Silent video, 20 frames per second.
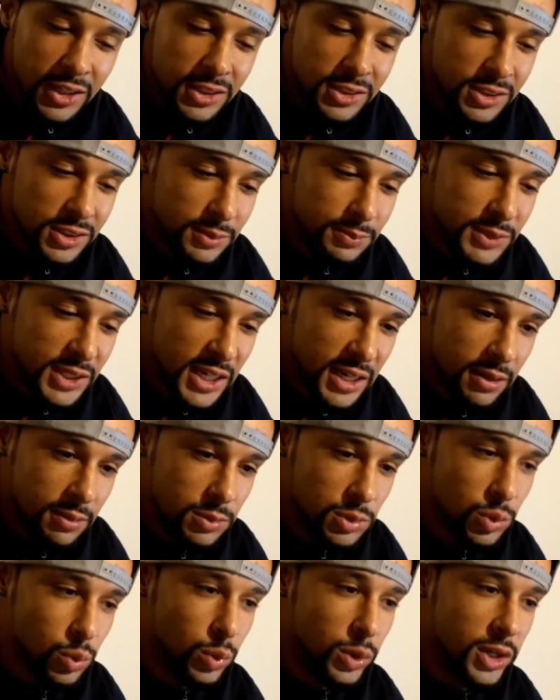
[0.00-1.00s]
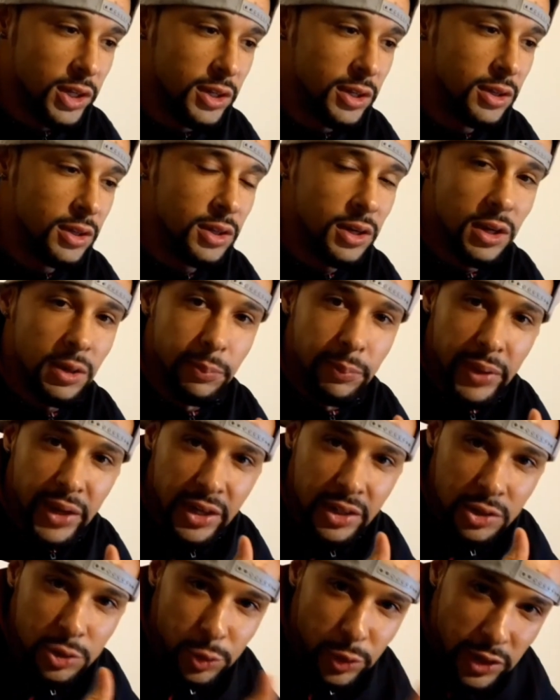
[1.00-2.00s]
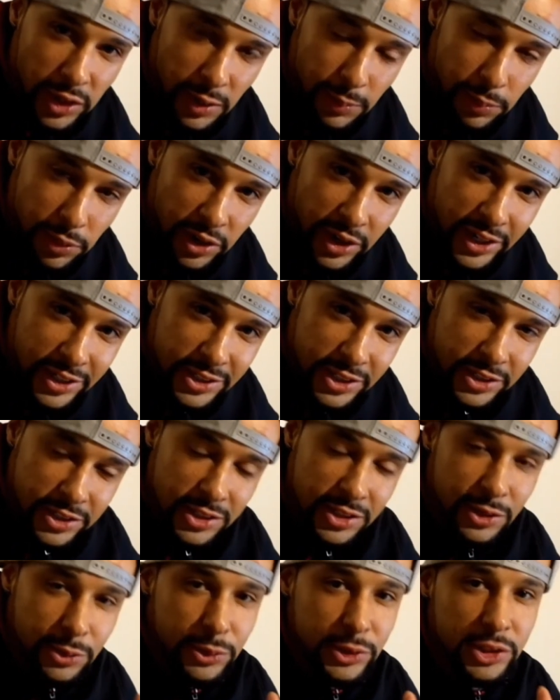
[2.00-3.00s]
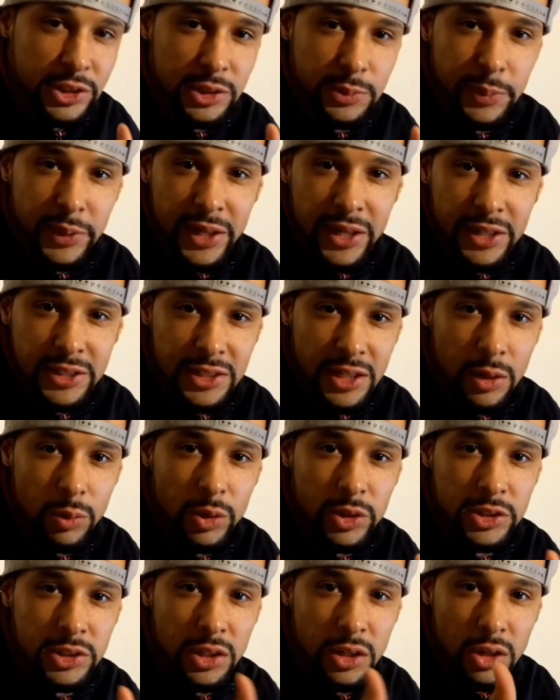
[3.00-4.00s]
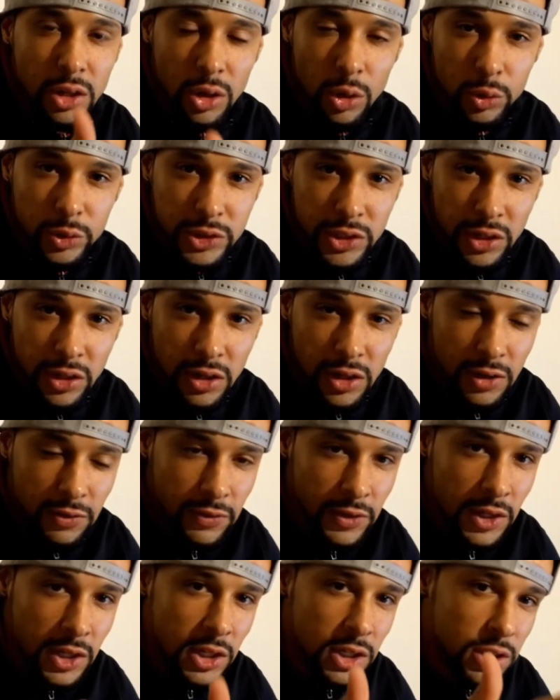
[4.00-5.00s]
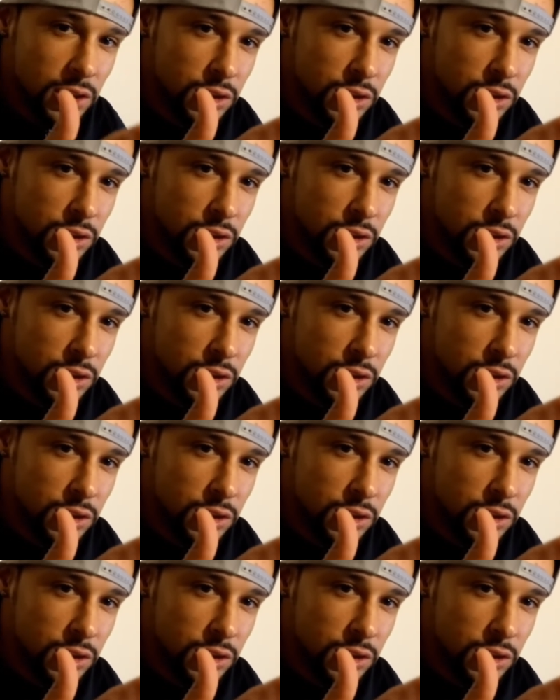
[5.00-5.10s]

Sometimes when the commands were not processed, it was just because I wasn't close enough